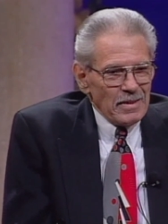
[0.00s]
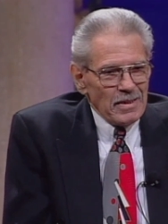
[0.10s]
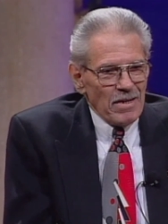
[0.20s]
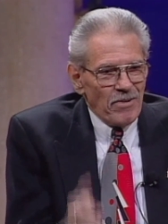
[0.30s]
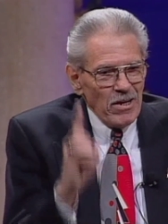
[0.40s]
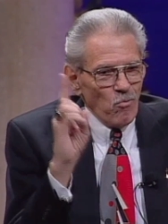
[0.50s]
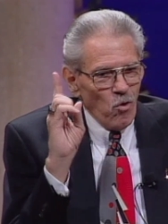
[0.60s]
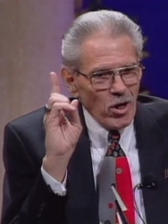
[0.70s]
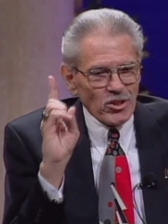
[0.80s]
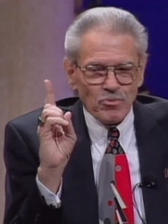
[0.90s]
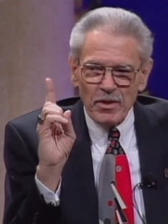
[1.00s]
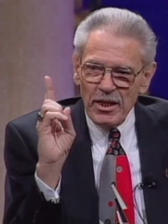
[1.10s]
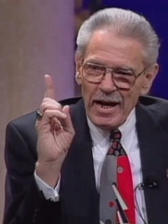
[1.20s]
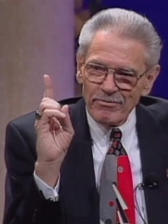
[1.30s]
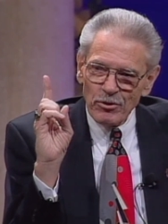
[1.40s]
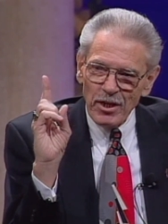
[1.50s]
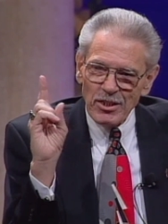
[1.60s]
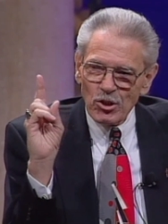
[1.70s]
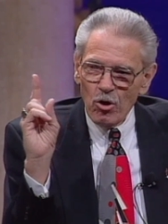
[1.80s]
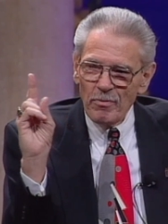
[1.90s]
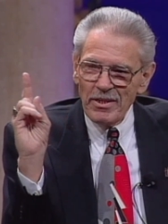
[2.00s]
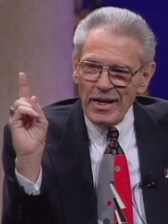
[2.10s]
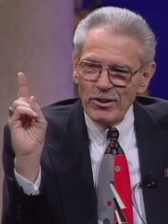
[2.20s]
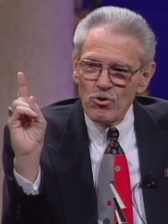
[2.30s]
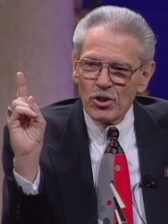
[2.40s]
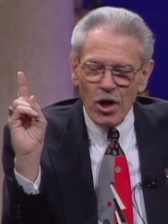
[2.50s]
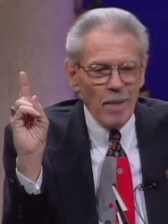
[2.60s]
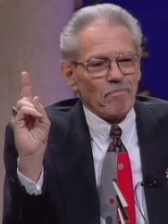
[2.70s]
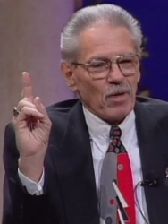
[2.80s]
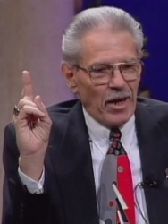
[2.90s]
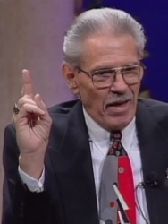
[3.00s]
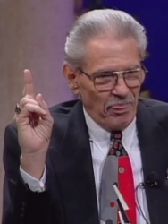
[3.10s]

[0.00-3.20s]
if he wants me after they told me that new comp plan